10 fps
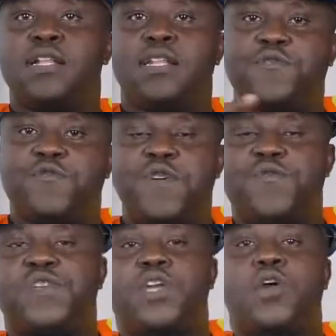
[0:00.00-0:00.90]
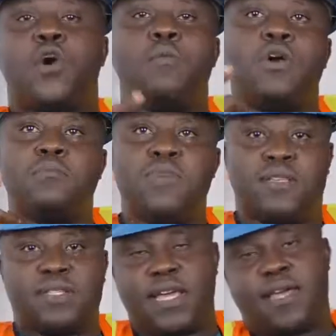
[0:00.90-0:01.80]
The fifth common
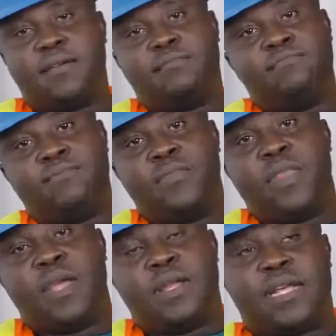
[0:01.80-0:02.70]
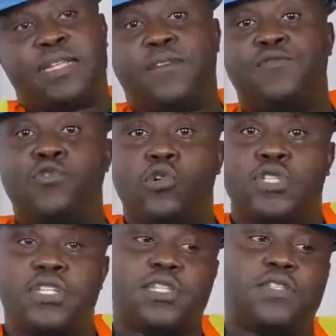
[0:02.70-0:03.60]
mistake that I've
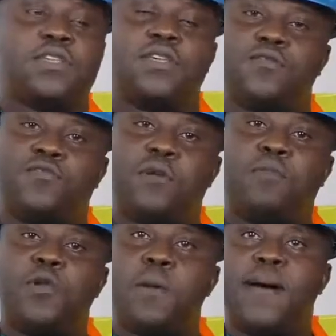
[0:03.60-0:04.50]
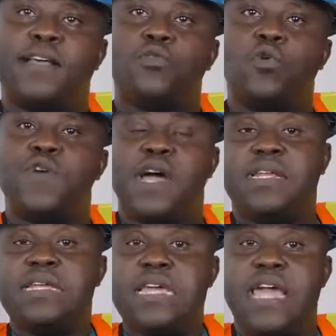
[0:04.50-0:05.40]
noticed from plumbers
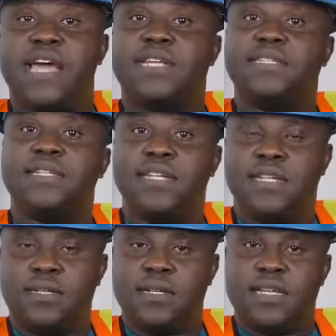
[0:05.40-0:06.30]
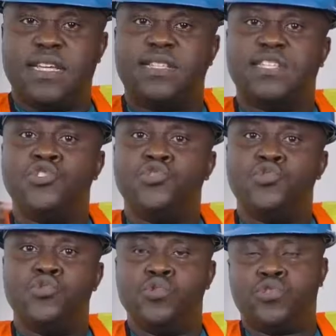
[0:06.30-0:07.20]
over the years is the
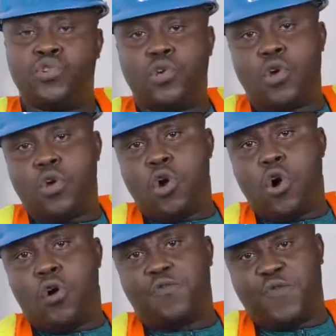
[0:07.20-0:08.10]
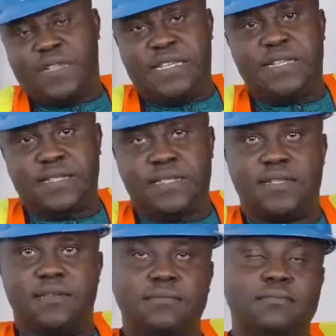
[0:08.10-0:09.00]
use of
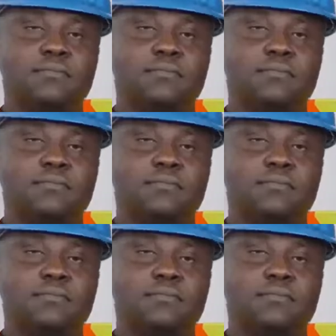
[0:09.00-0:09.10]
fittings.